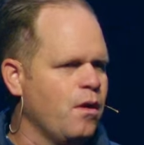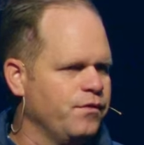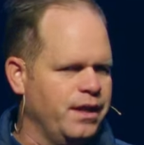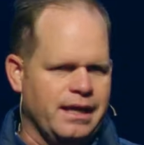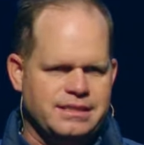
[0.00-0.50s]
you
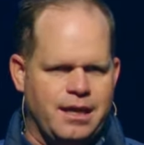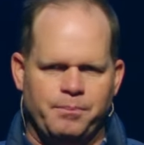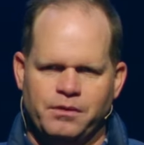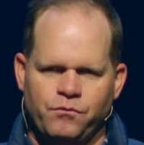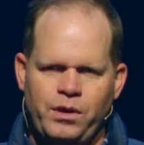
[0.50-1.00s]
over the next
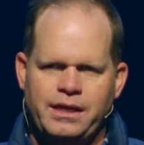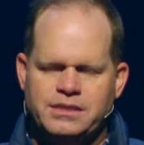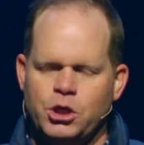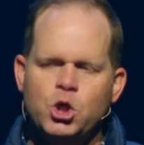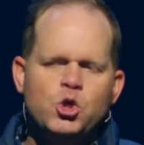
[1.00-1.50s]
couple of
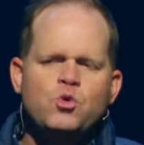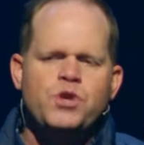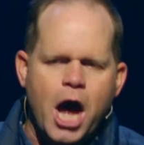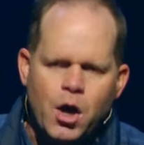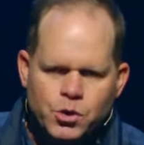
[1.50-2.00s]
weeks. And who
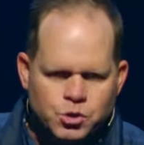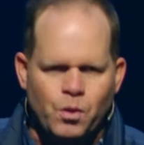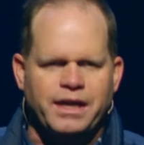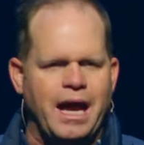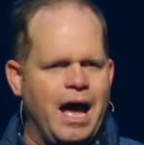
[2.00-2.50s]
knows
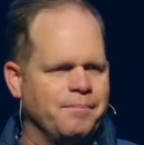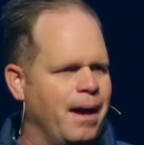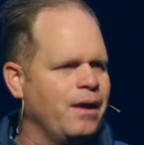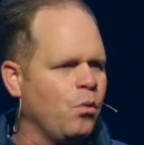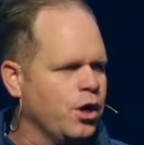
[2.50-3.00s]
what God
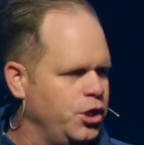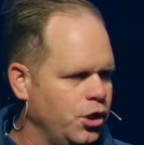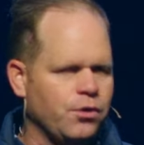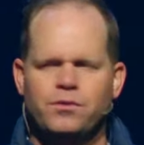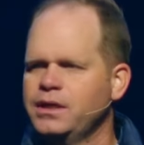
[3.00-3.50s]
might want to
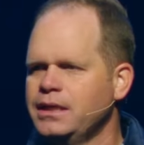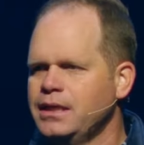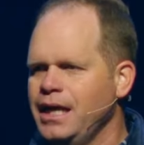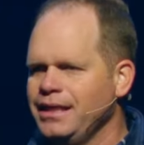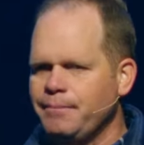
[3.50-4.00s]
do.
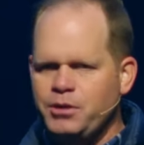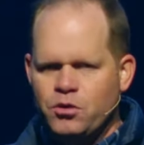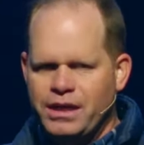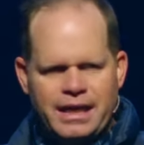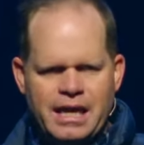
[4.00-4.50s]
And the
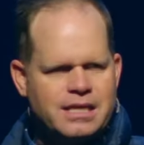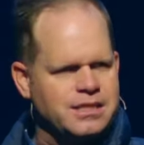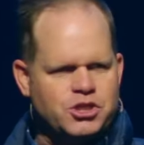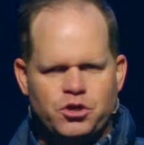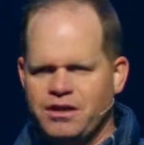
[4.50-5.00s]
beauty
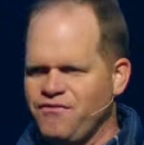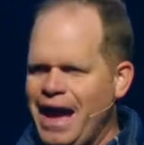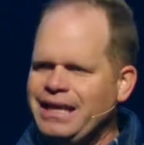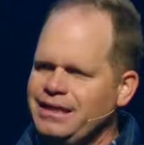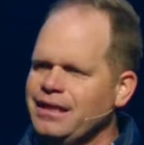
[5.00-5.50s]
is, is you're
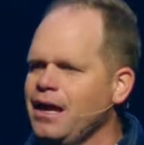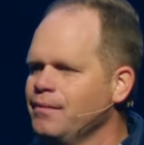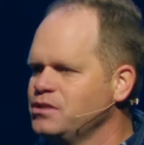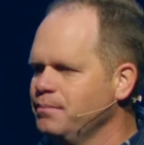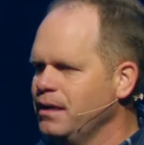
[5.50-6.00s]
inviting
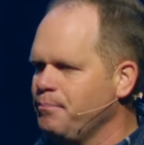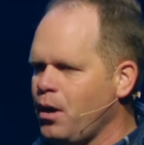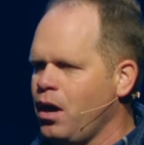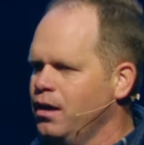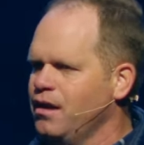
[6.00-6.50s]
them to be a
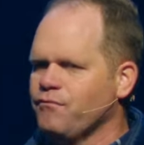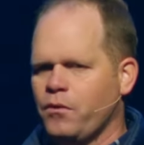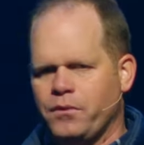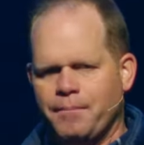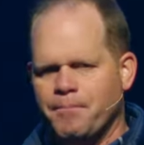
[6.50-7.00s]
part of
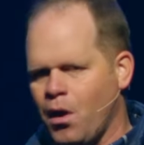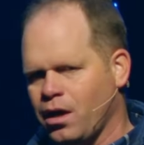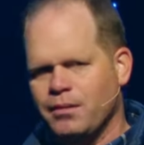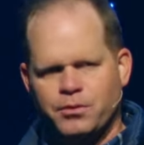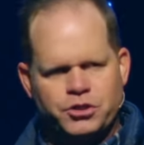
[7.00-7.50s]
a
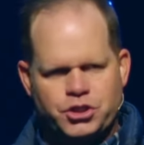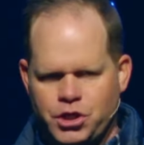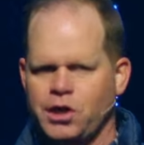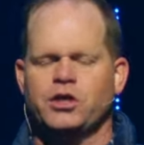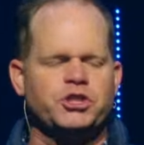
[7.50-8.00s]
remarkable
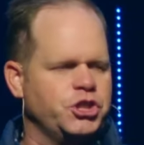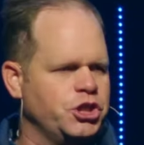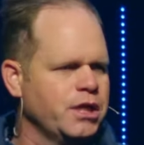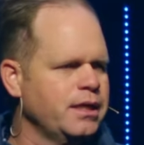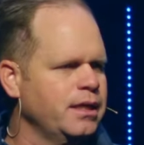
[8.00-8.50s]

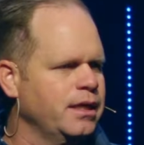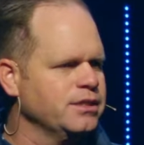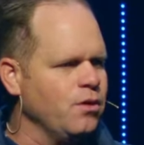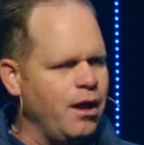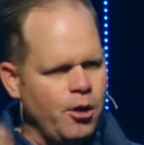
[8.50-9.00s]
church.
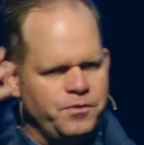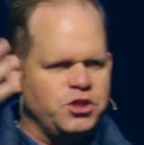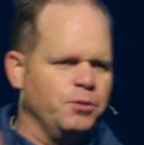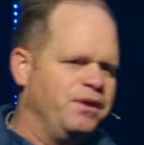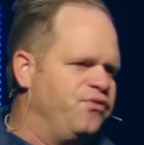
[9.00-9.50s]
And so I hope
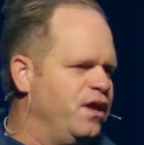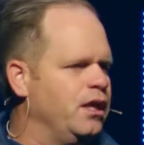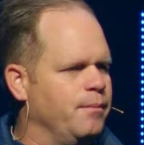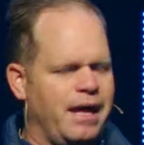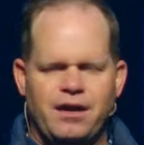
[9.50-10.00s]
that you'll be
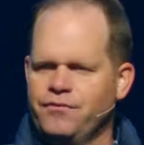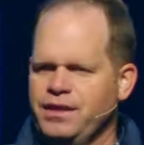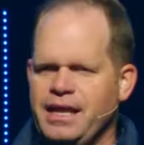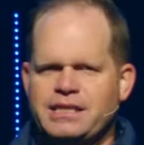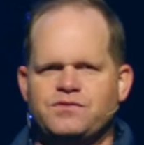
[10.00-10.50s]
thinking about it over
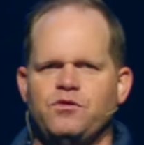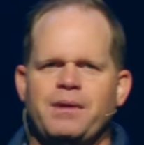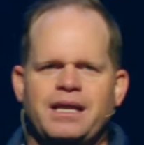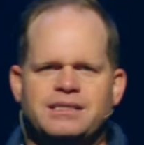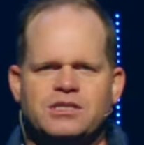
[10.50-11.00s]
the next few
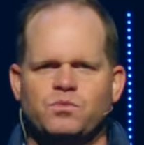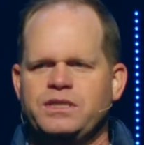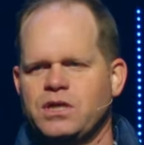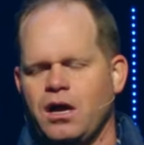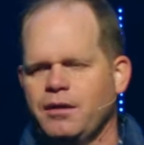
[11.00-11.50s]
minutes as
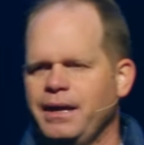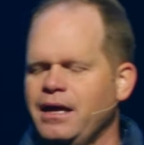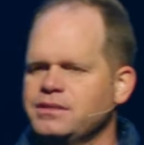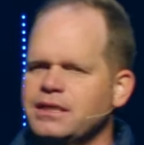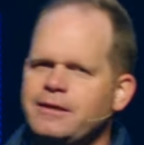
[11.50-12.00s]
we talk
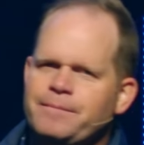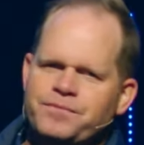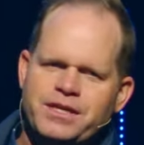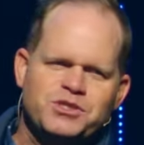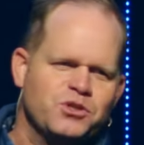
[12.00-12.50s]
about
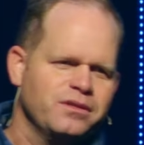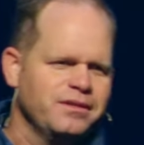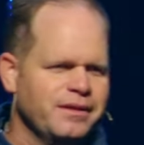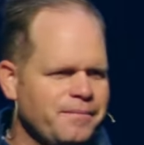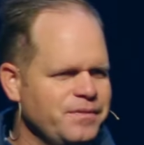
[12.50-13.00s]
this
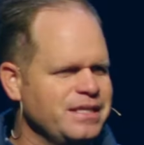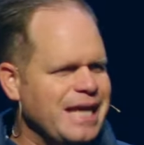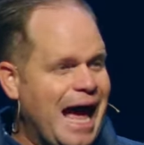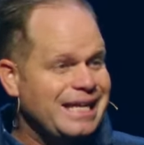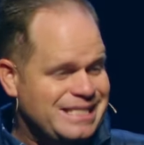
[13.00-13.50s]

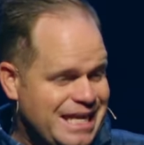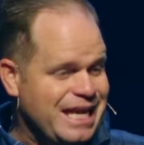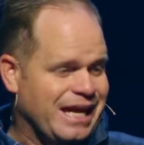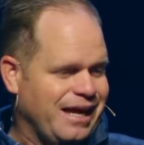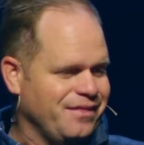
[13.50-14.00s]
this
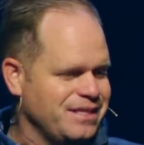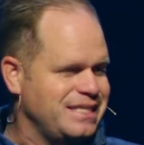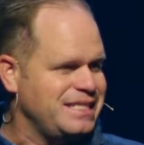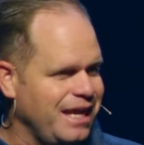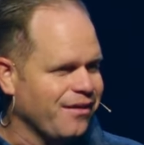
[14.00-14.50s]
idea, this
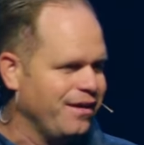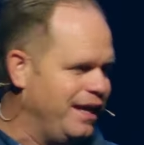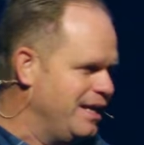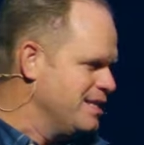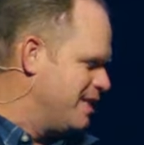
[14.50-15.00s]

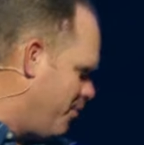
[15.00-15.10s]
series